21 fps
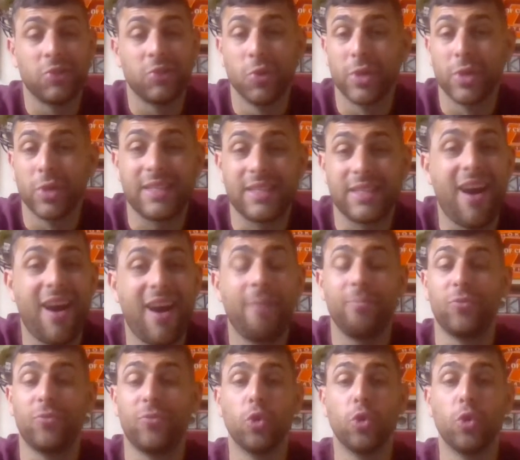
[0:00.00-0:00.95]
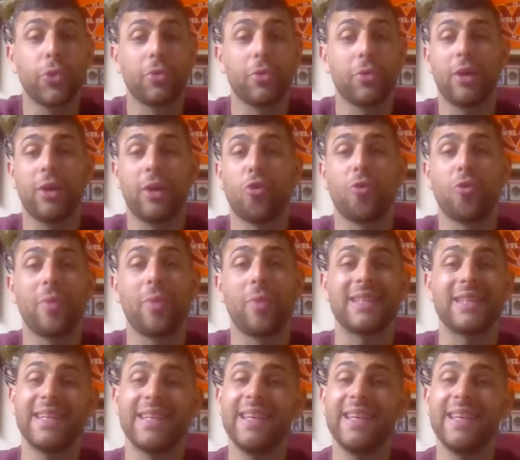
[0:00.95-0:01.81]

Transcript: two of the top dual-threat quarterbacks